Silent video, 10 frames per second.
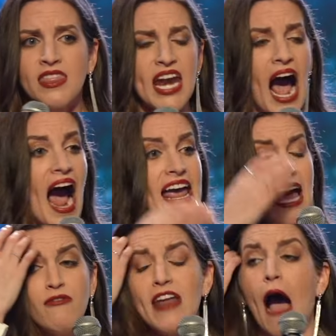that I
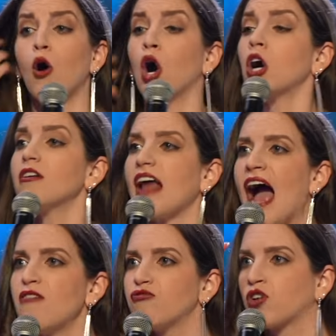have now heard.
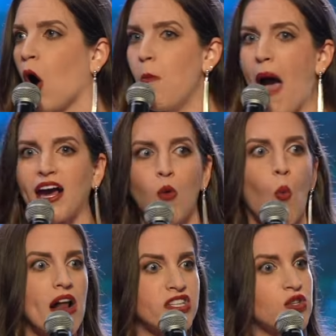I go back
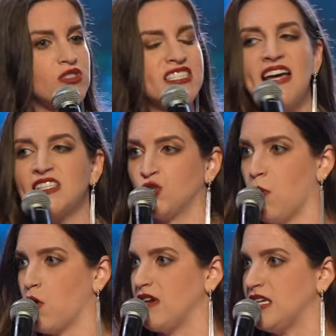and watch those
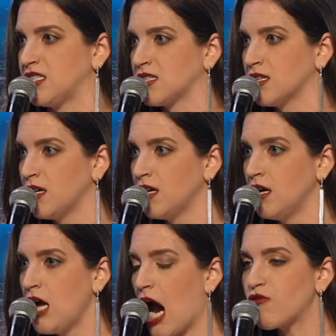testimonies.
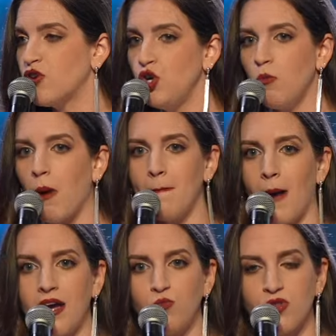I renew my
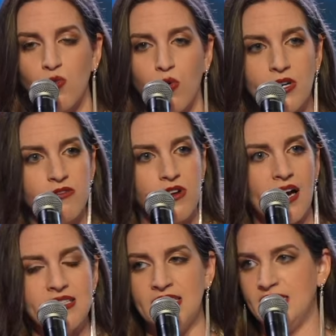mind with the Word of
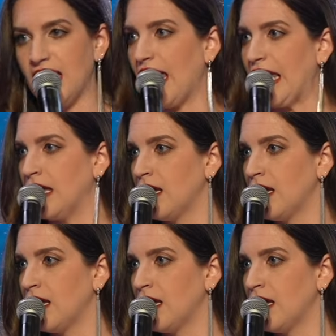God today.